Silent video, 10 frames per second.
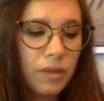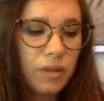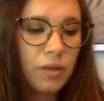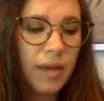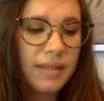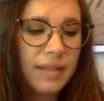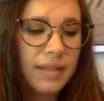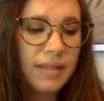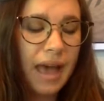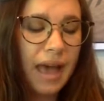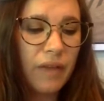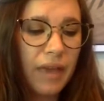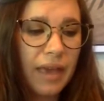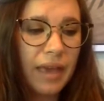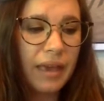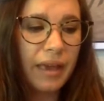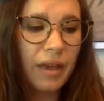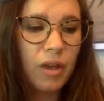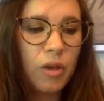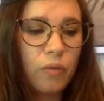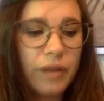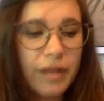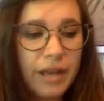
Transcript: you guys have a reading